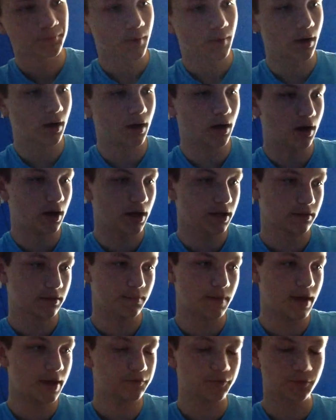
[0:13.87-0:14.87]
uh, it's
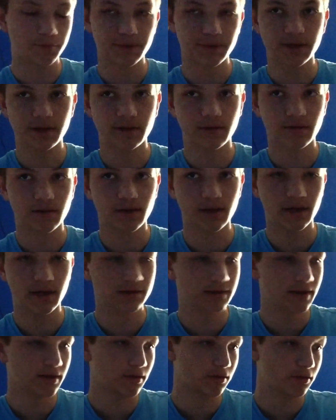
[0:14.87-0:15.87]
made for PC,
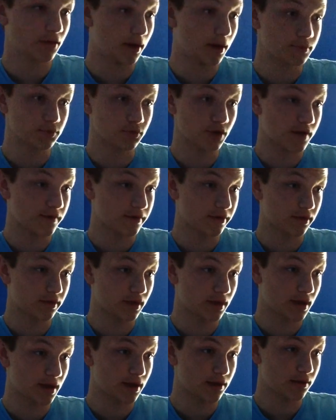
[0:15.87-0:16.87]
desktop drive it
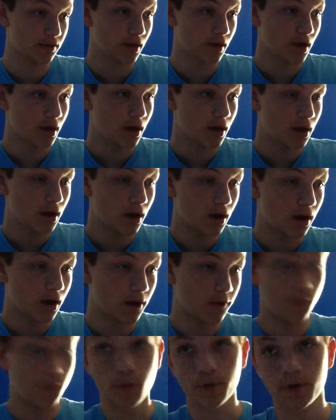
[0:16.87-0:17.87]
says,
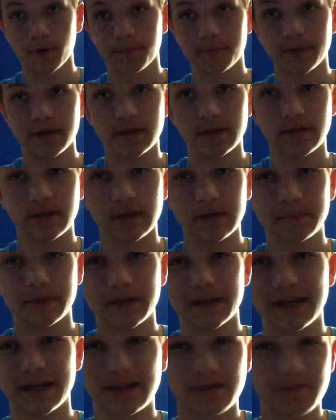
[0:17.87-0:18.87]
uh, for your PC,
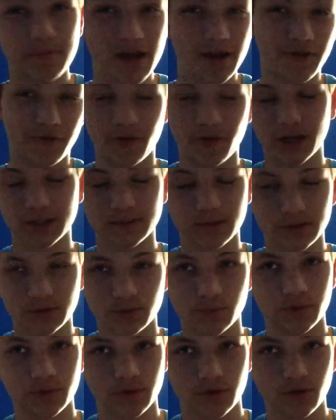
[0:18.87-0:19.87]
but it's made for Xbox
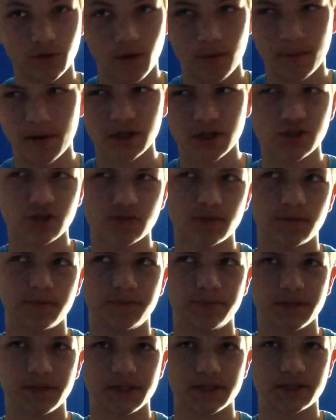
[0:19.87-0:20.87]
One too. I'm not sure about
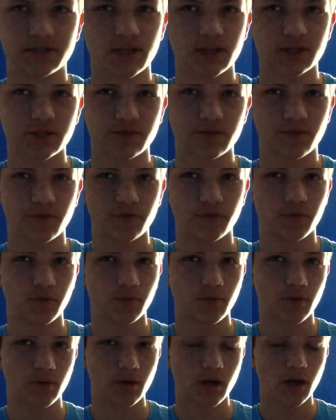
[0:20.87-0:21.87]
PlayStation
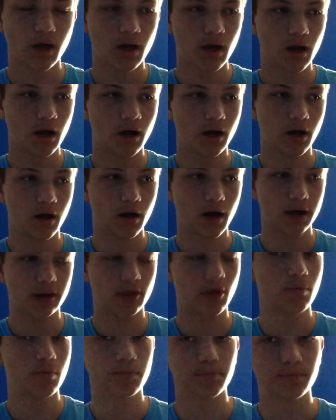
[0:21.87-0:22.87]
4, uh, I
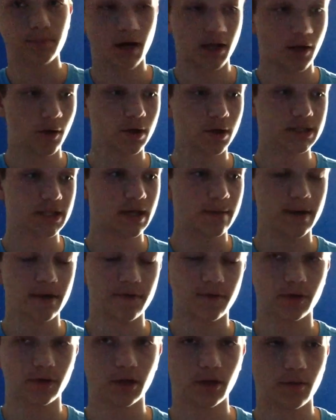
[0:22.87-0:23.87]
don't, I know it's not made
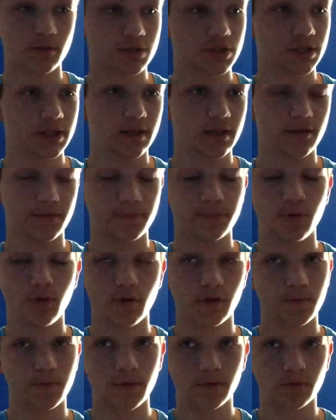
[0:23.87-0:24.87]
for the lower gen, it's a
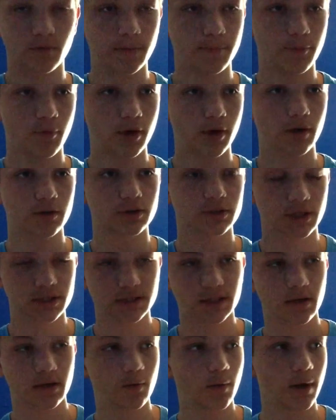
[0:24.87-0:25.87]
USB 3.0, so
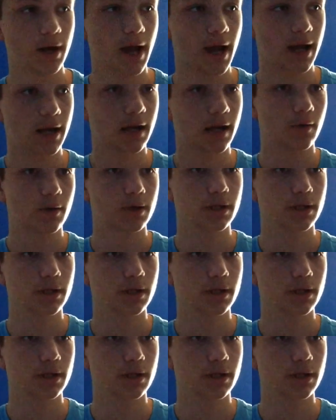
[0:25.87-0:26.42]
that's how way I